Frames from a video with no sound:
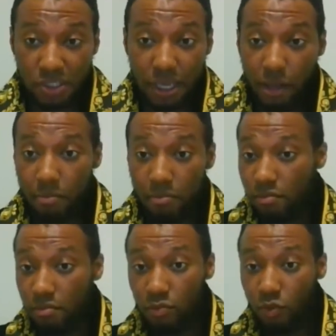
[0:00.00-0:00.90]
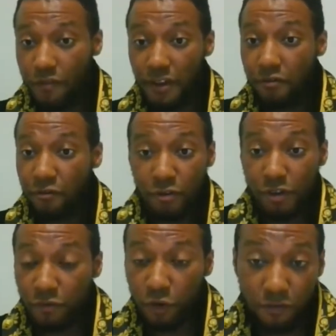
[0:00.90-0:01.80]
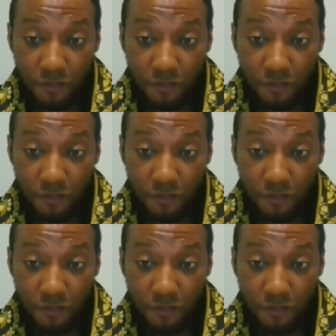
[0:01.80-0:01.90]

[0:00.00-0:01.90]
to them within three, four,